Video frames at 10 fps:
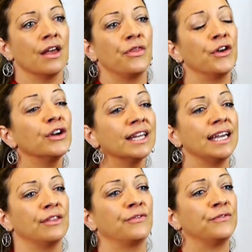Thirdly,
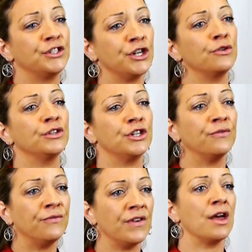the shoe should
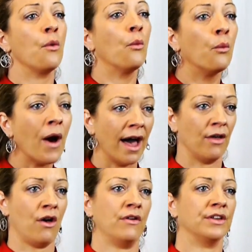fit well
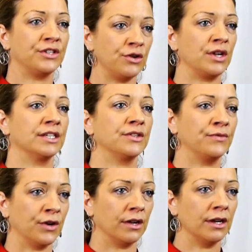on the student's
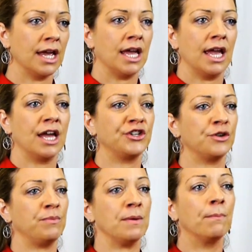foot. It
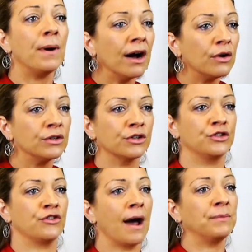should be buckled or
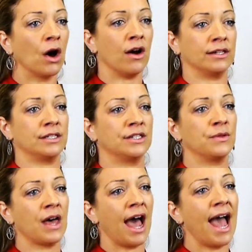strapped on so
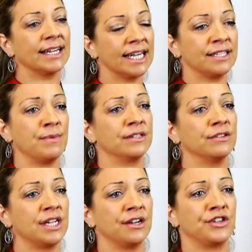that excess muscle
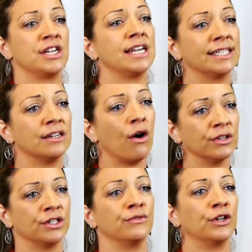tension isn't
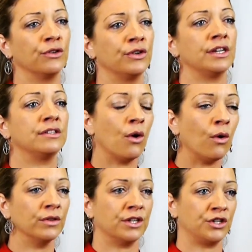also recruited to
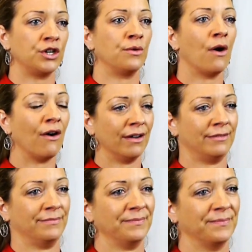hold the shoe on.
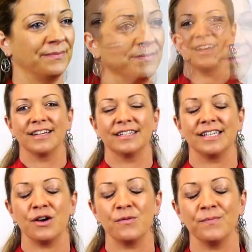
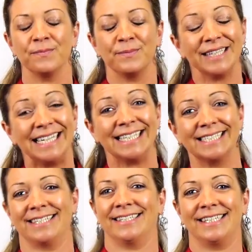So
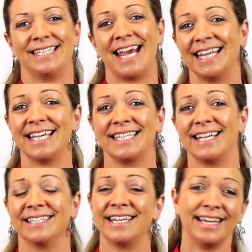please take these
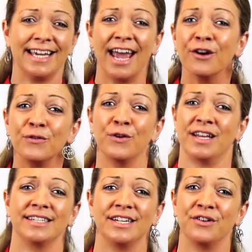things into careful
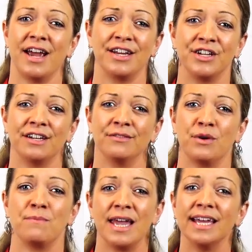consideration
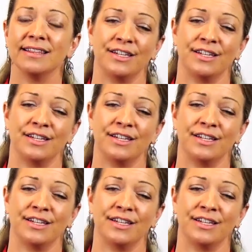when making